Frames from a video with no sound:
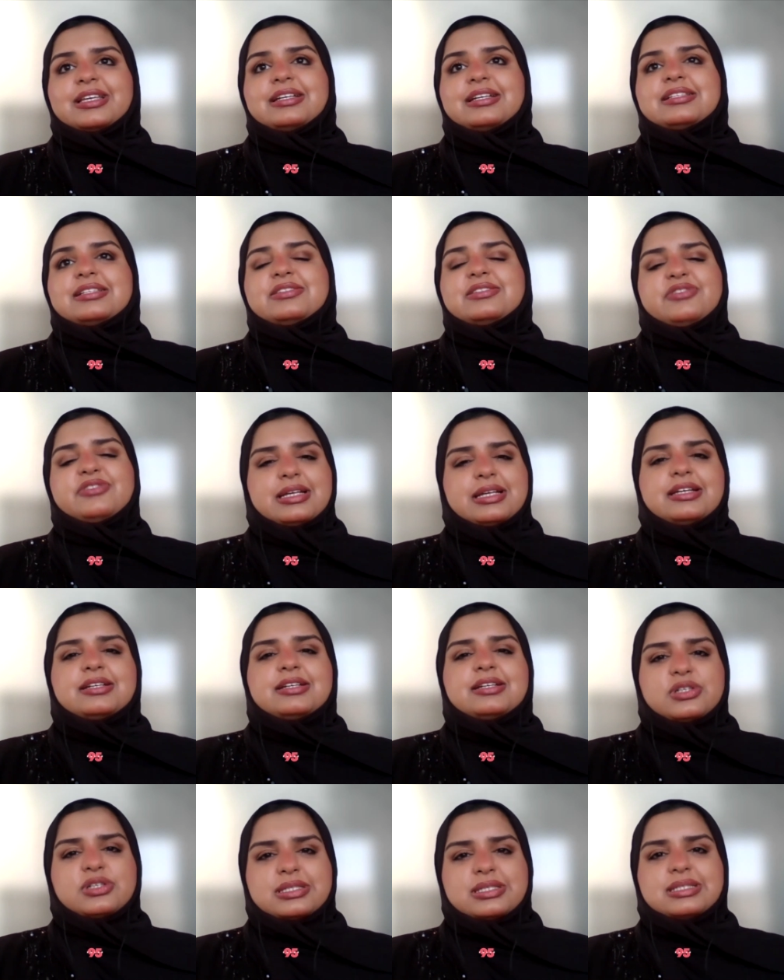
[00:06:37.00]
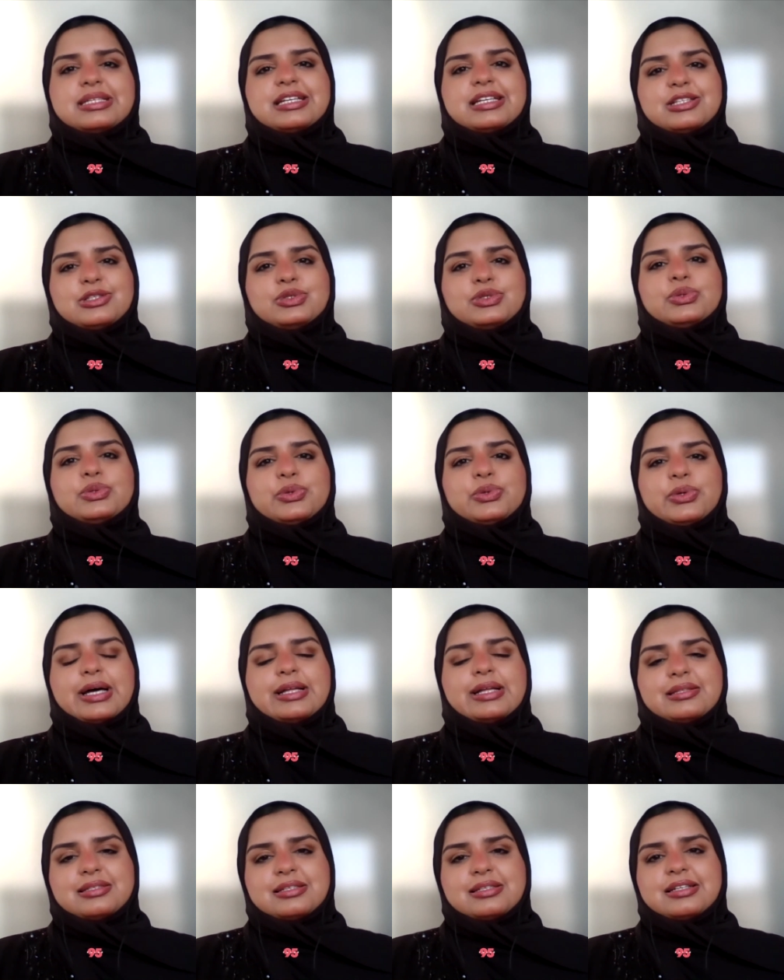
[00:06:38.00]
it's very interesting to
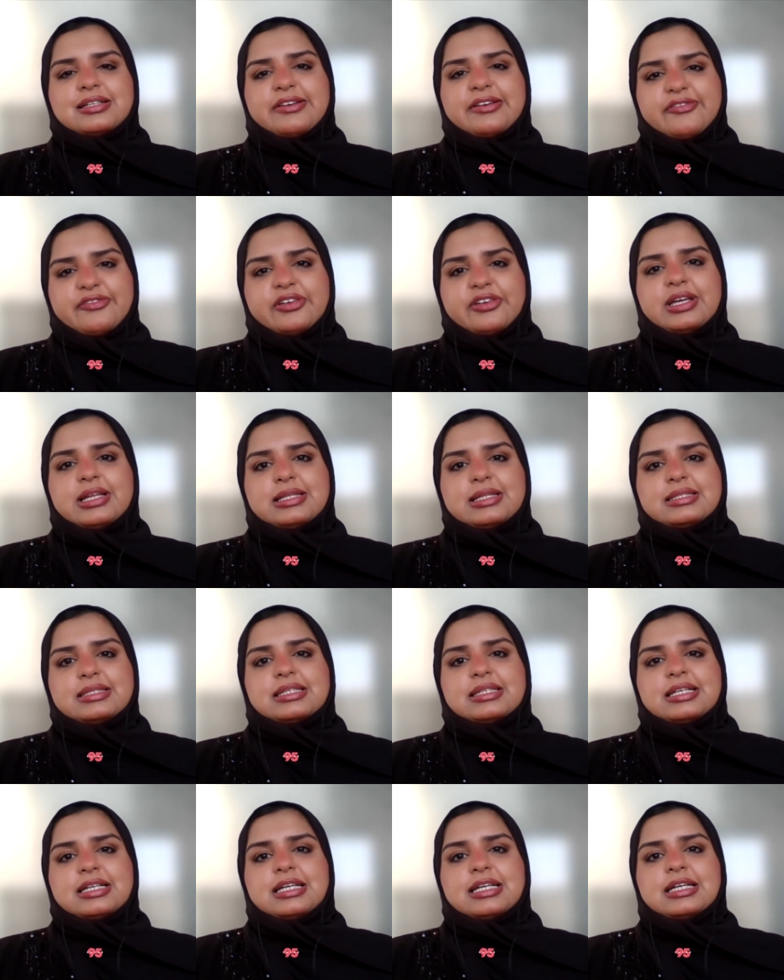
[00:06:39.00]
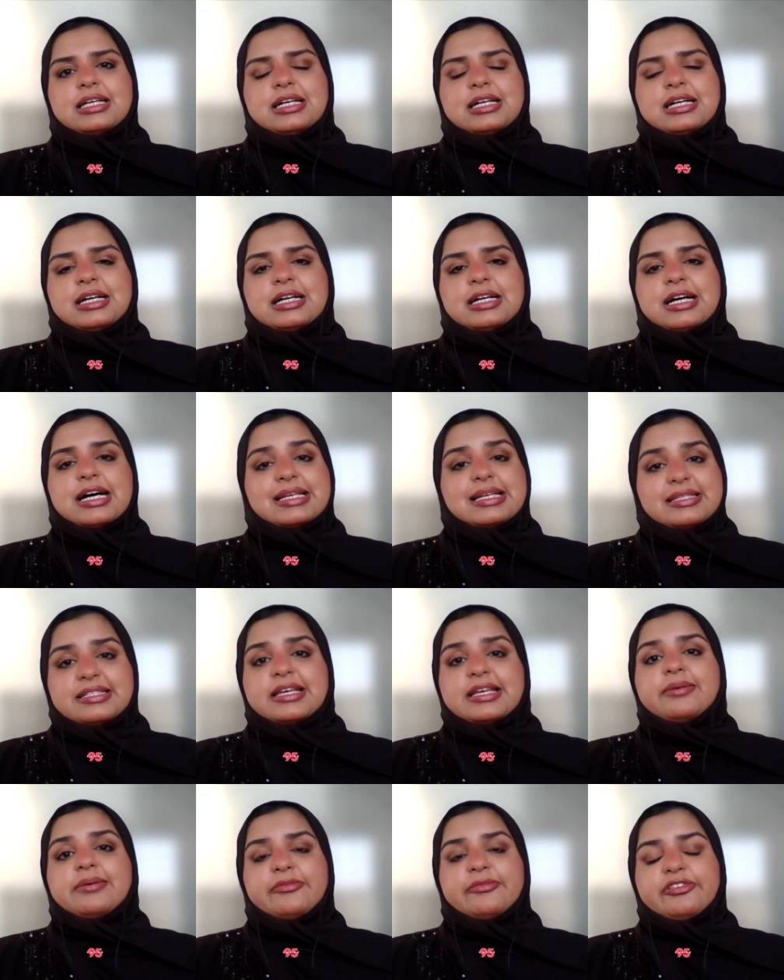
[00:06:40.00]
enter a field, uh, a
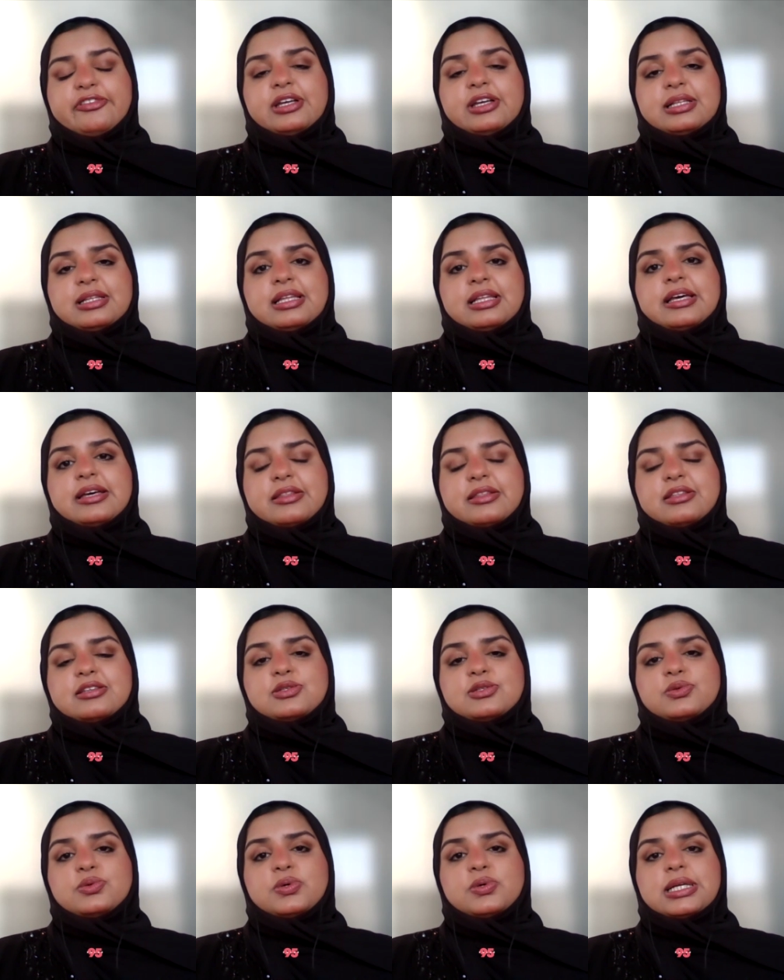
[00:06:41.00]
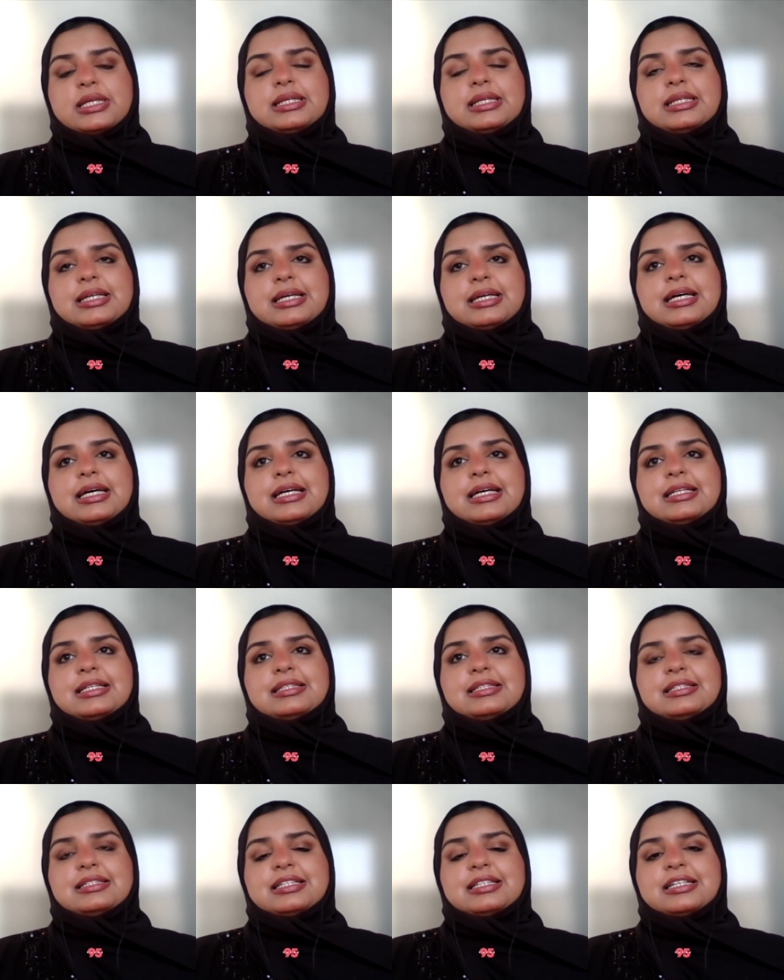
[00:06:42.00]
STEM field like this one,
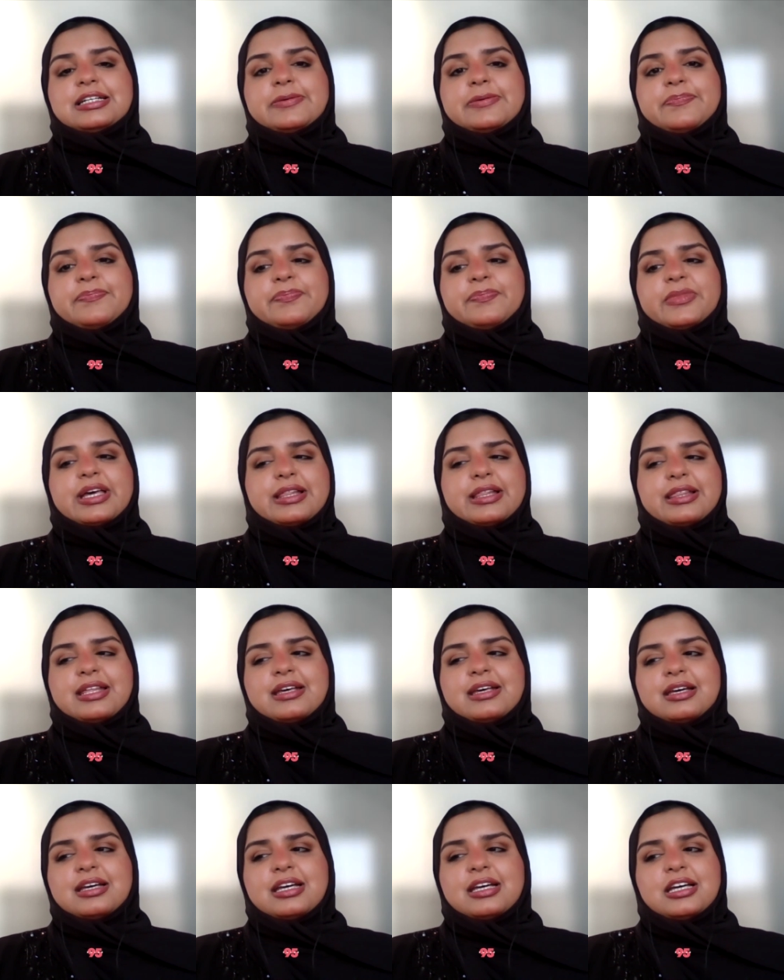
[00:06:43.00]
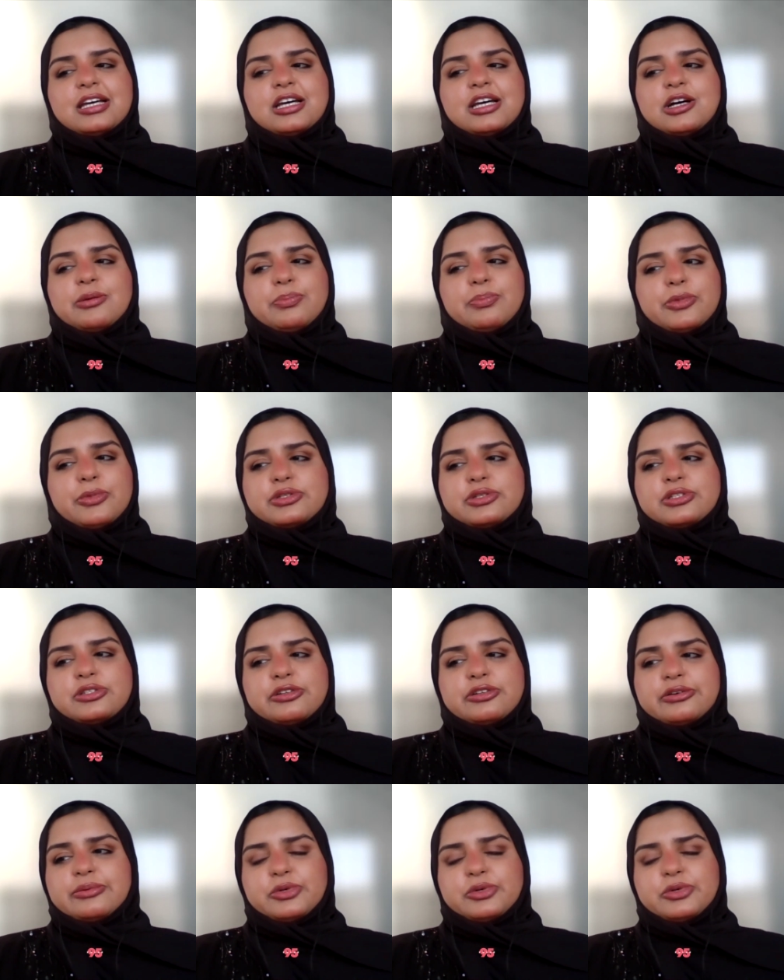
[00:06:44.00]
and uh, I think
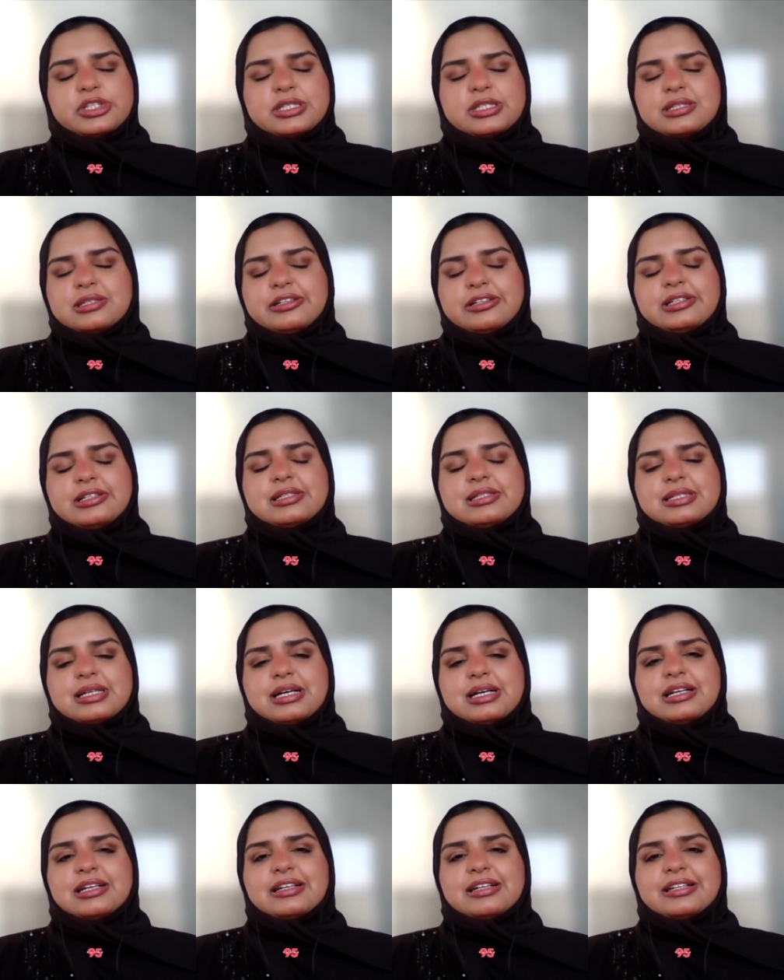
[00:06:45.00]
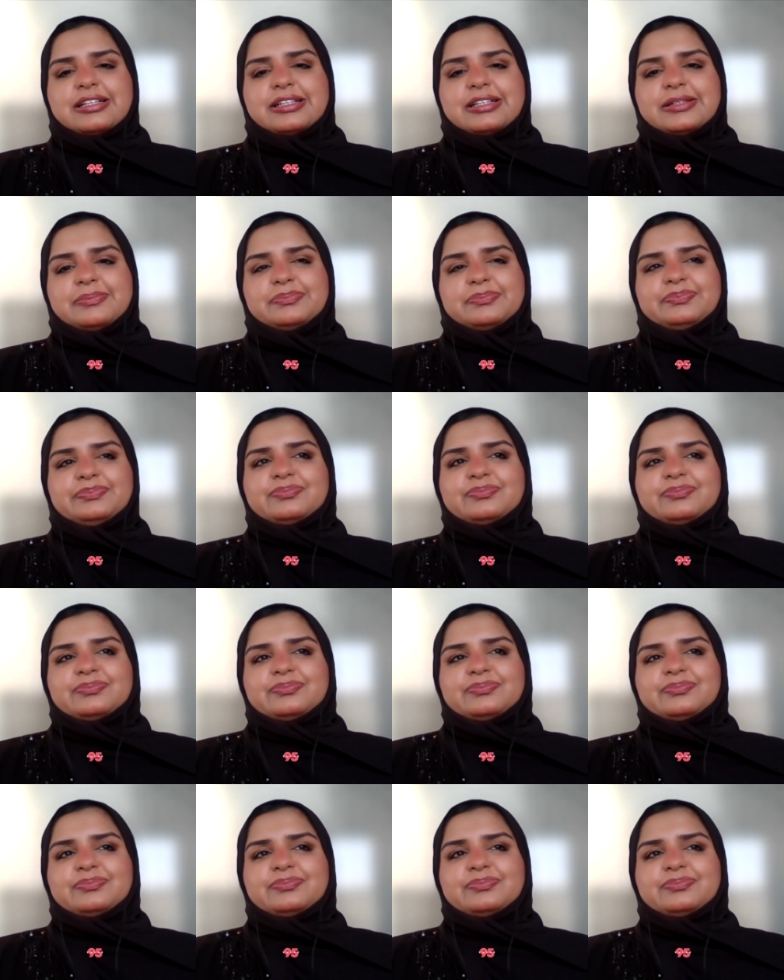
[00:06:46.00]
most most girls are uh,